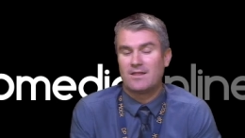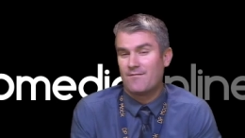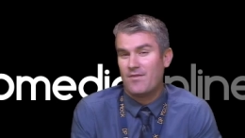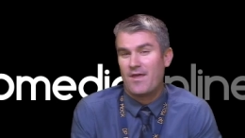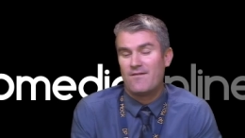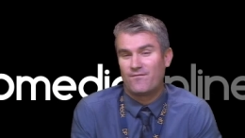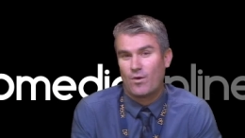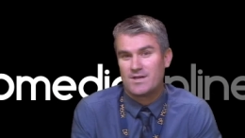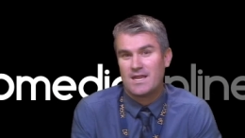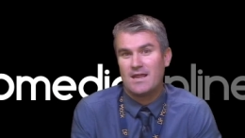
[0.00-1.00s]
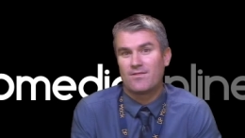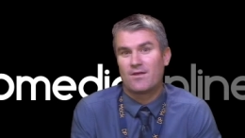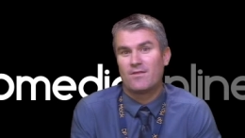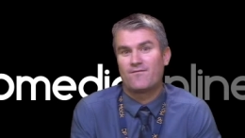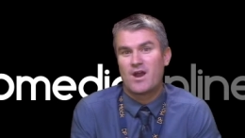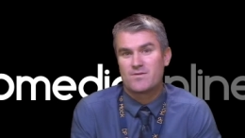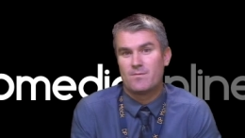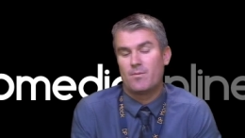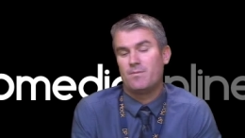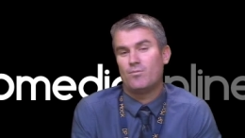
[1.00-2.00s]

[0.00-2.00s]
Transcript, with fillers: 11th and 14th, the freshmen will,